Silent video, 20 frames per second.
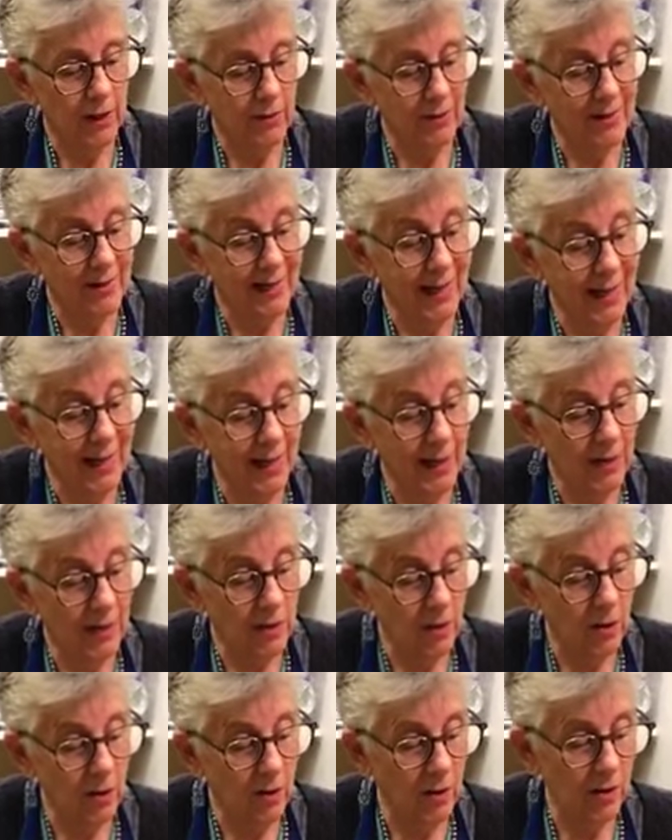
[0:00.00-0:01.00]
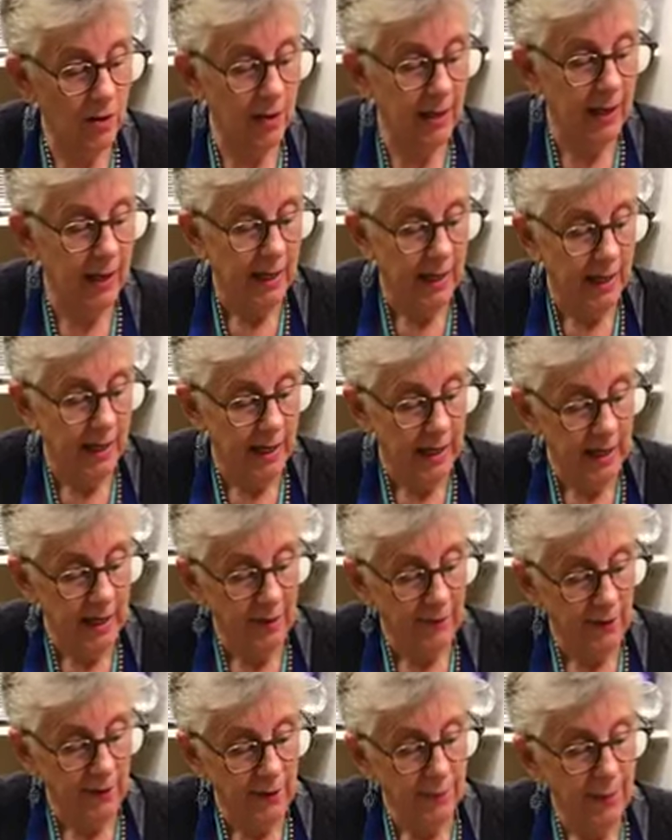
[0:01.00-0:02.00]
You can use canned corn.
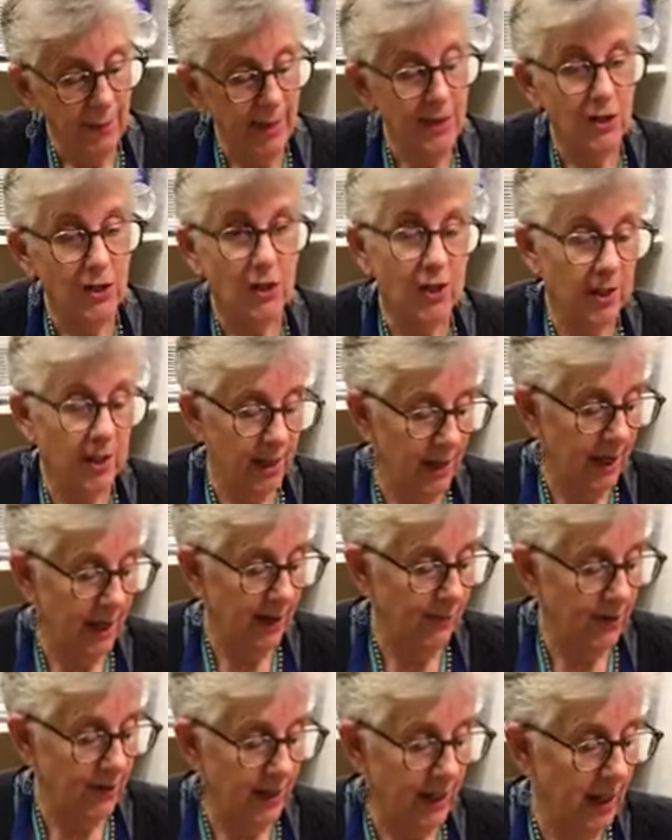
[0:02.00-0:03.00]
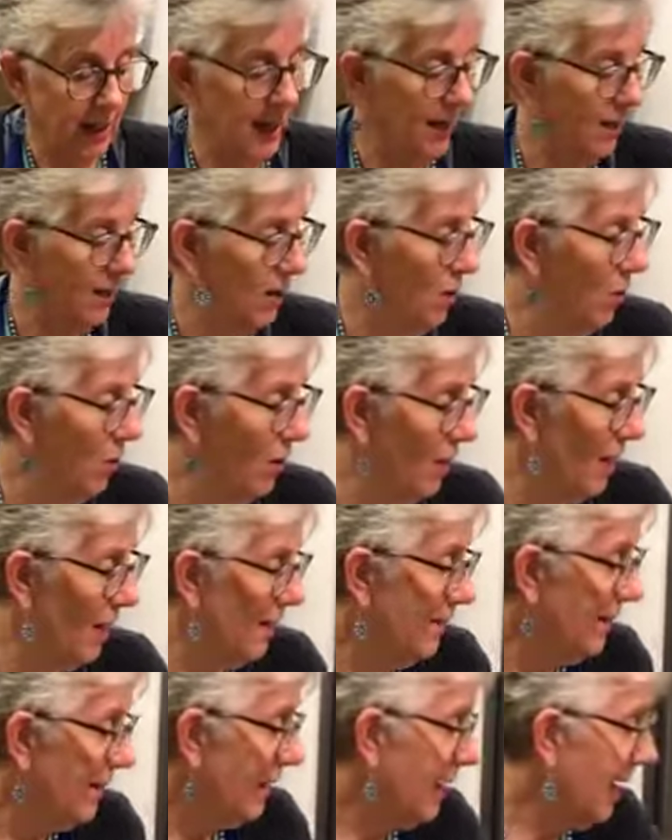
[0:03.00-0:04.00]
If you're patient enough to cut
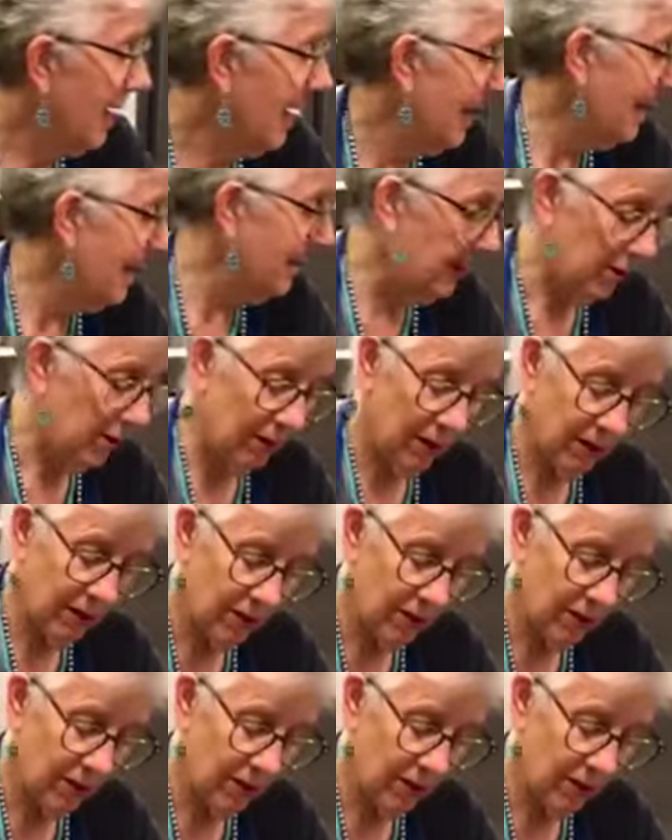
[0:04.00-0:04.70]
corn off the cob,